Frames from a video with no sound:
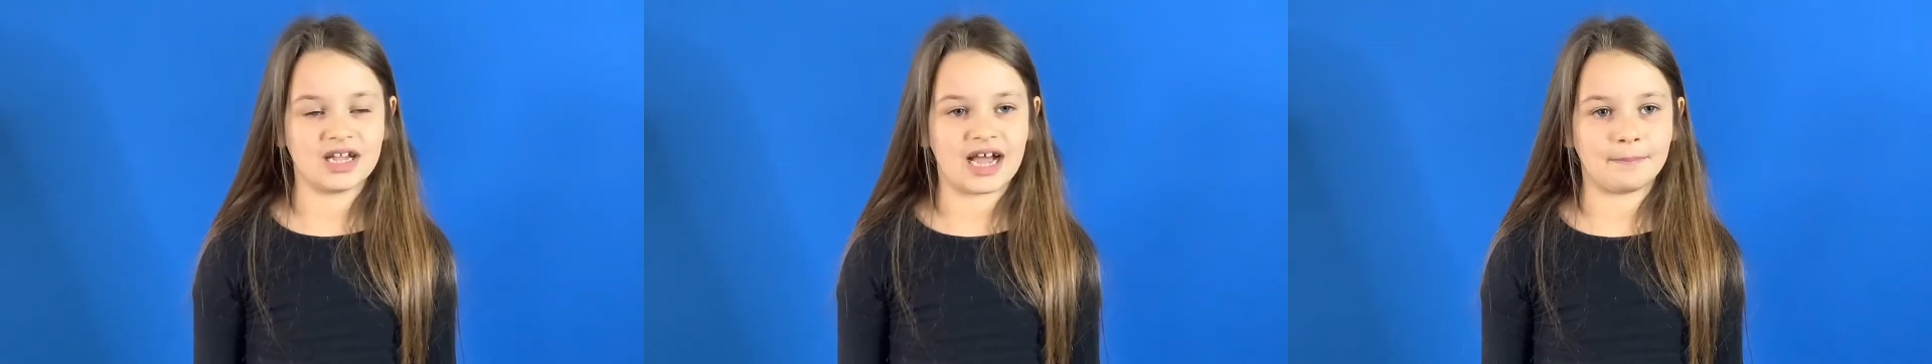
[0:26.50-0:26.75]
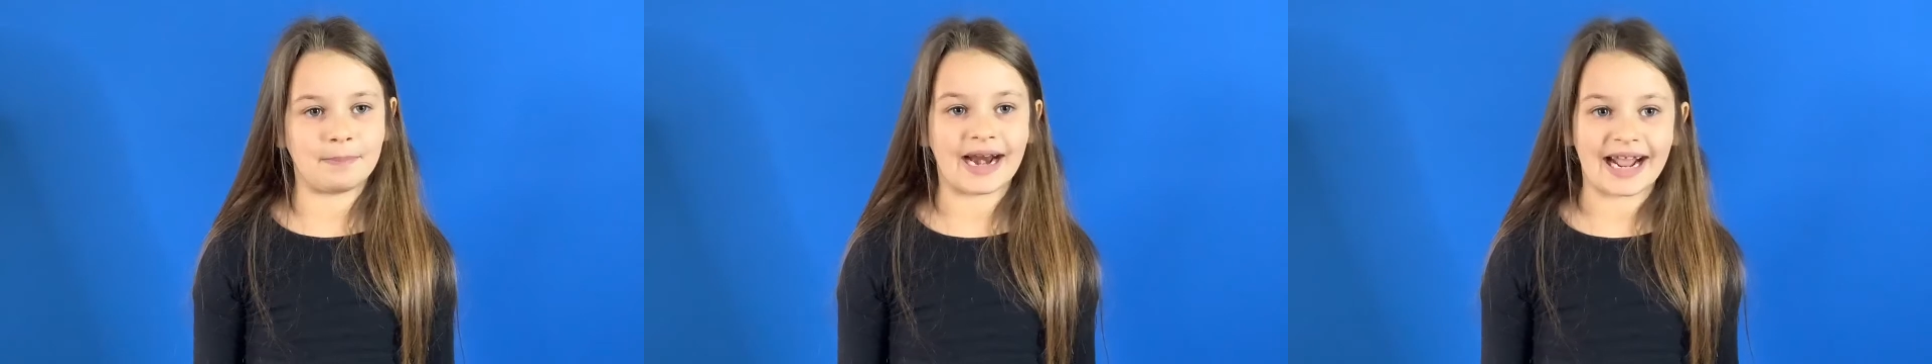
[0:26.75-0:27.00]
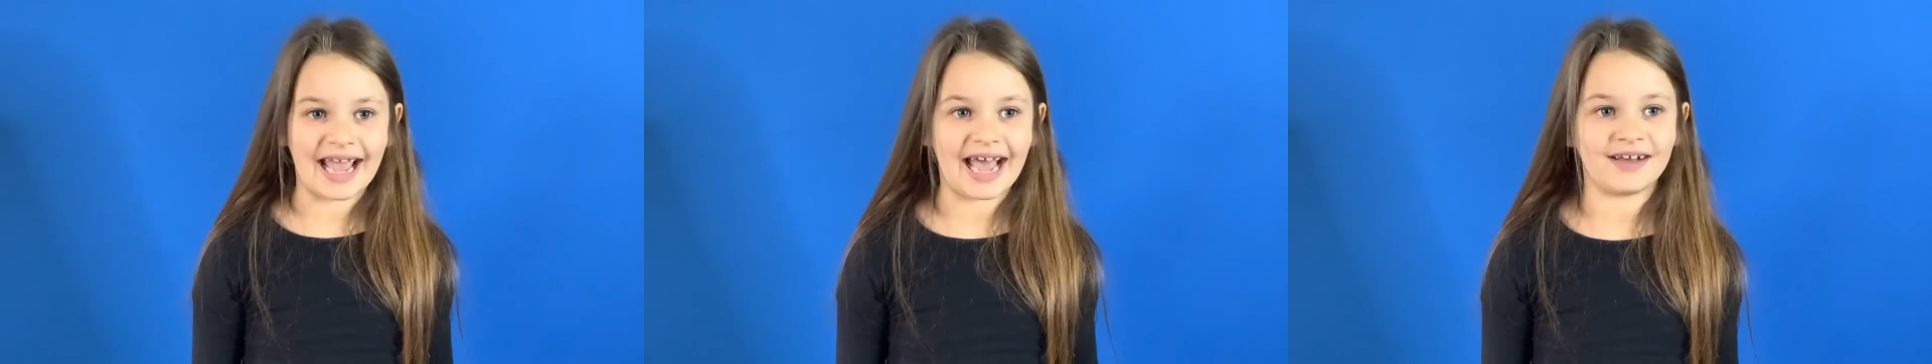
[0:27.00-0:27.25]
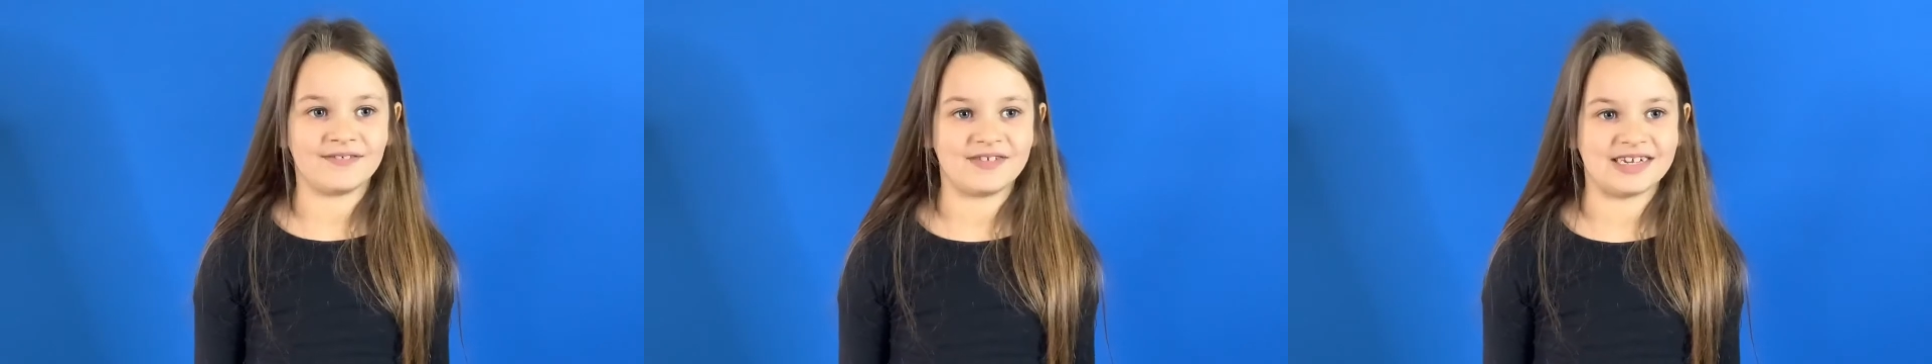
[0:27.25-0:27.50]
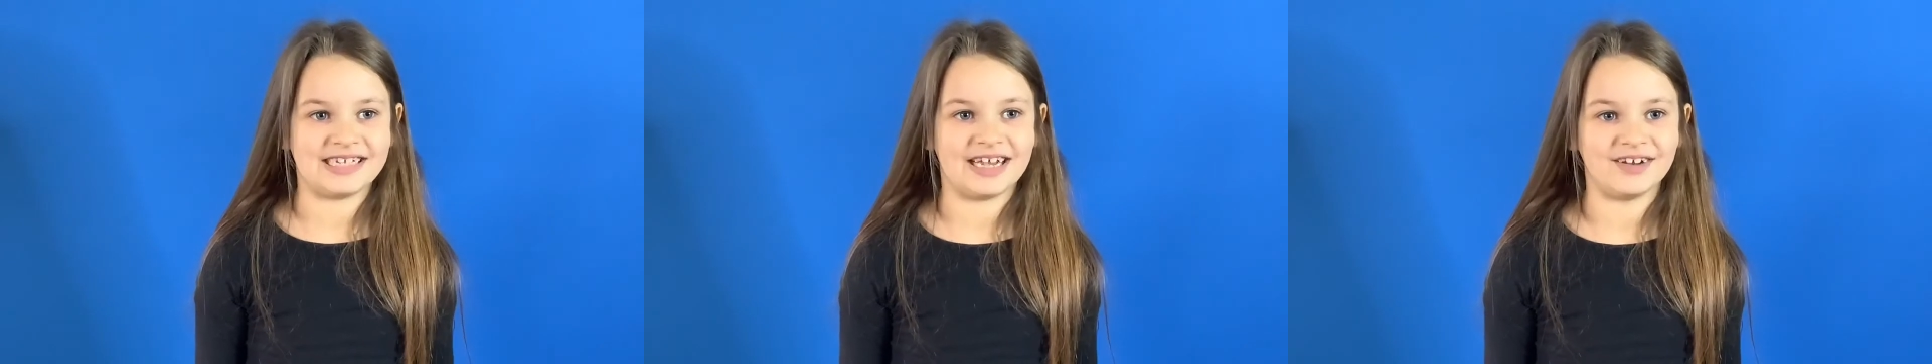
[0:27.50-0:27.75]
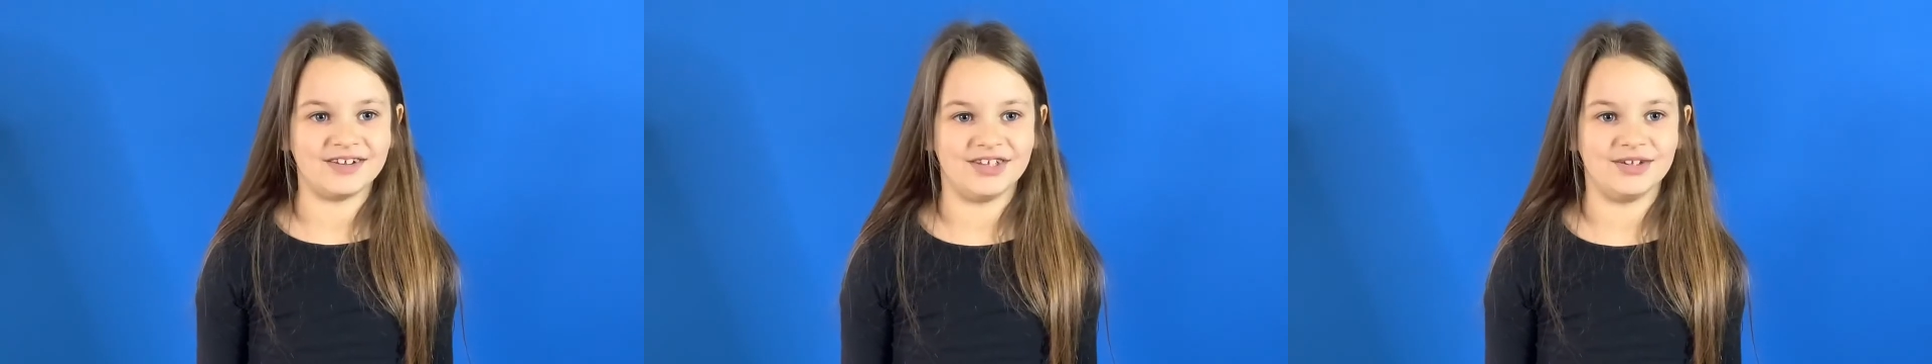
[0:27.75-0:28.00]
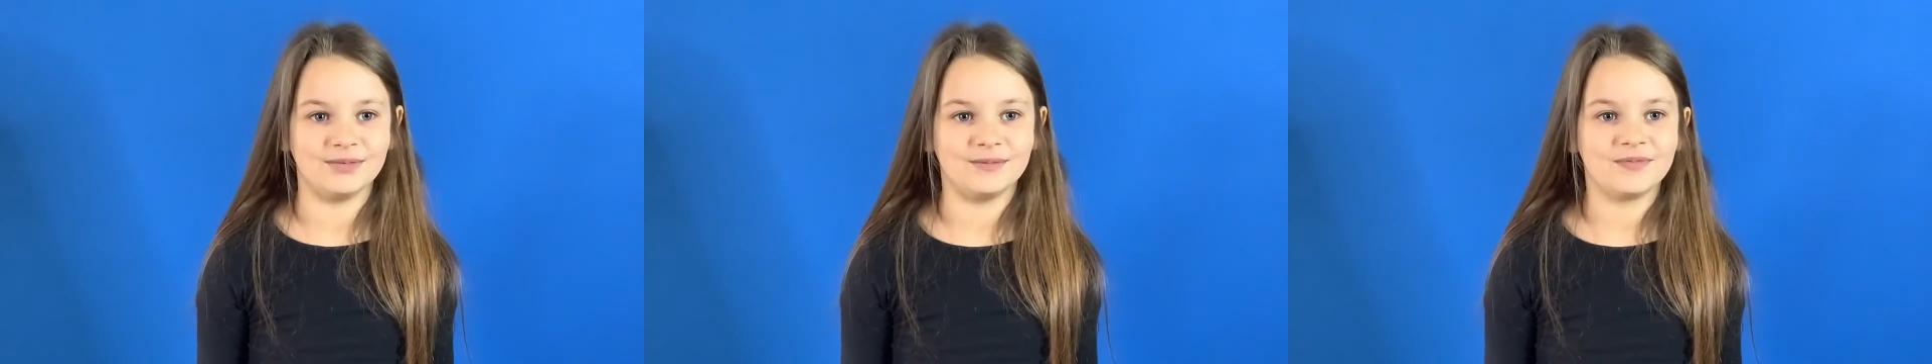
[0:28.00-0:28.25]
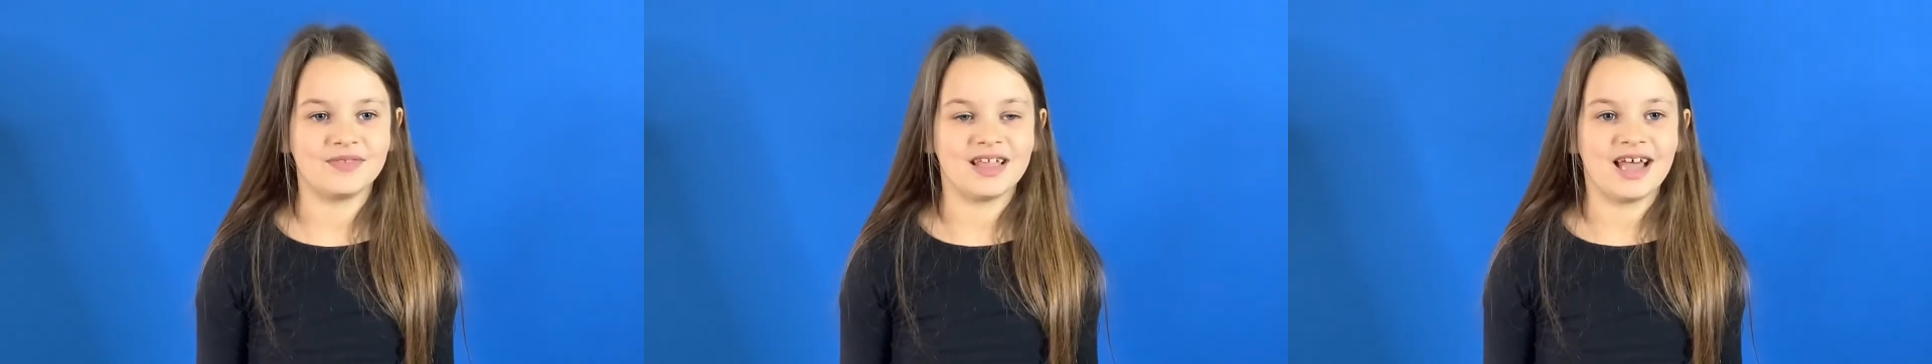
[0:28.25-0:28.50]
I have to tell you,
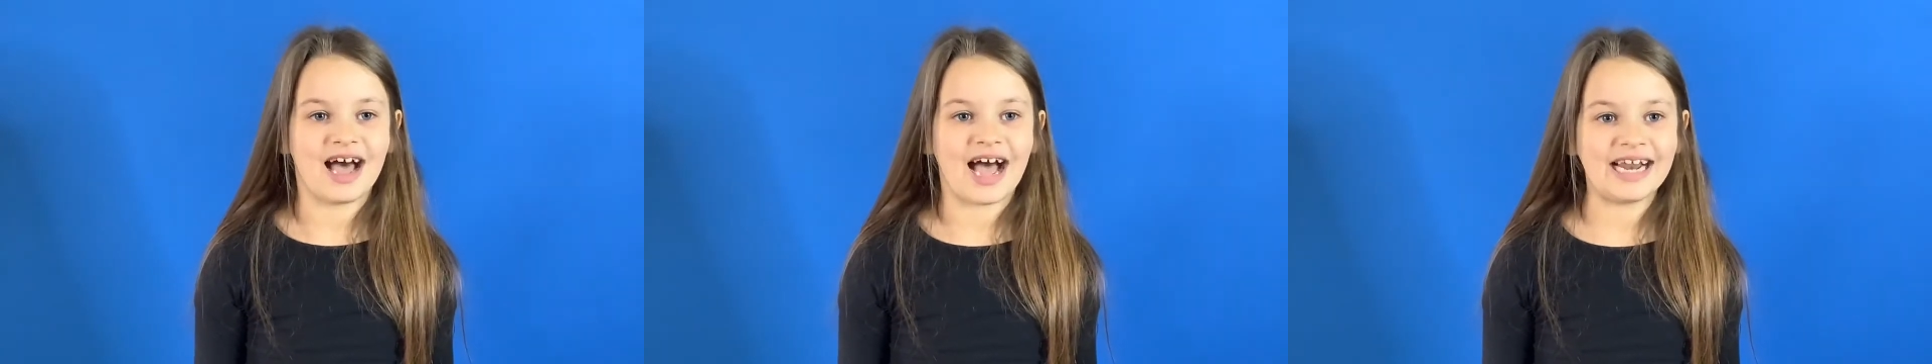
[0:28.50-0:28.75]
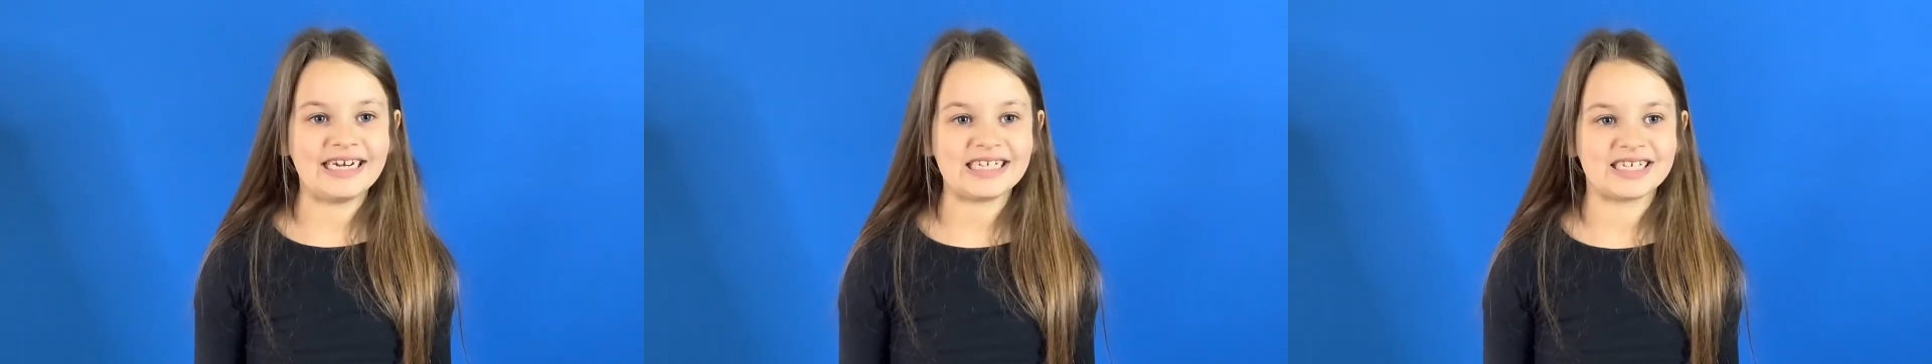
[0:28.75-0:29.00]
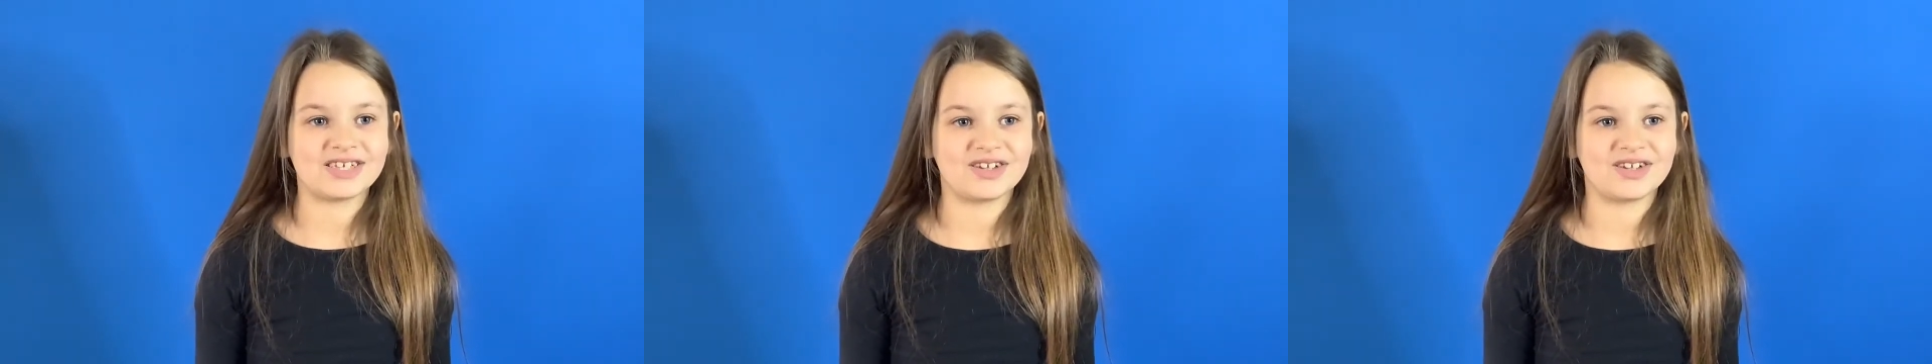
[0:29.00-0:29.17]
I just